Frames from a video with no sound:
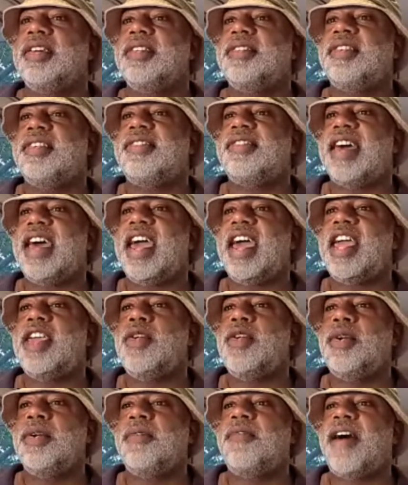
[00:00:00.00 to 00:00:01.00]
Today,
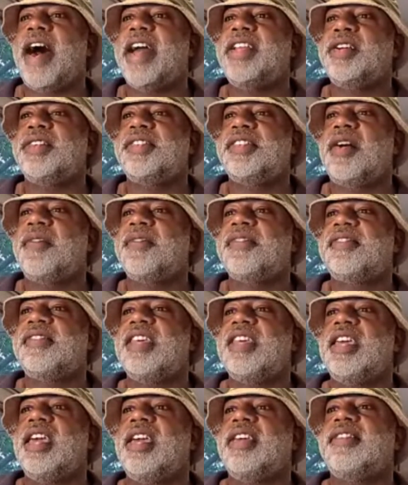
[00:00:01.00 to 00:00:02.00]
you could find yourself
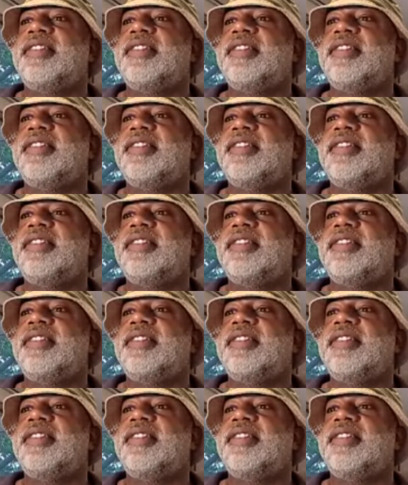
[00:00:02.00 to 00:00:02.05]
seeking